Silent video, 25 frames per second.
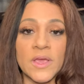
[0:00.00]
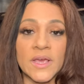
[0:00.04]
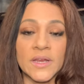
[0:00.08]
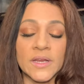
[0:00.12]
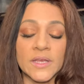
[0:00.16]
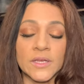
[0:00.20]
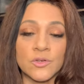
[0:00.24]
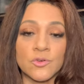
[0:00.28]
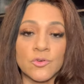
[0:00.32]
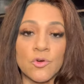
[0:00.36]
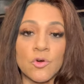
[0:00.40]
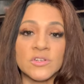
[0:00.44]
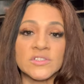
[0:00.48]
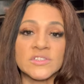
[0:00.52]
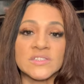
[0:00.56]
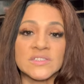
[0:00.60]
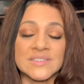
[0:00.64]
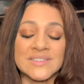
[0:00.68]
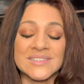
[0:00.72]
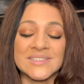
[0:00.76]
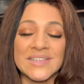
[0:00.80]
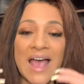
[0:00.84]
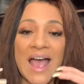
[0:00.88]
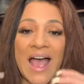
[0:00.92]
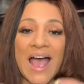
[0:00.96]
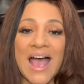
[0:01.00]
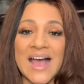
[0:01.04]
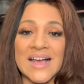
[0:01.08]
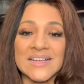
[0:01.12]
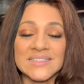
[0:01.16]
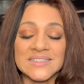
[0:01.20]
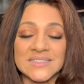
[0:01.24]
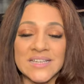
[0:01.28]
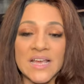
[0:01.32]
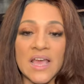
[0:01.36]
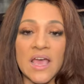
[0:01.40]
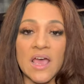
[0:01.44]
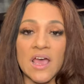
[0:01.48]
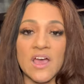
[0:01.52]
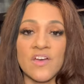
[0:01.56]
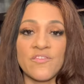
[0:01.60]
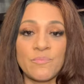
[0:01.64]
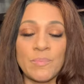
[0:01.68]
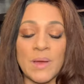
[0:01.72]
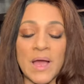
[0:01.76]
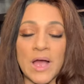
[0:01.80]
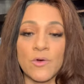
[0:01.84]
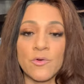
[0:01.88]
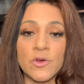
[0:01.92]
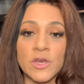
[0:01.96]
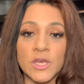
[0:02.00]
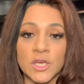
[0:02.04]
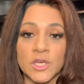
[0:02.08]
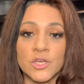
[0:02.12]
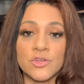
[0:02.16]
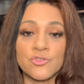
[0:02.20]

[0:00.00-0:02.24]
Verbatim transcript: And a narcissist has to have power and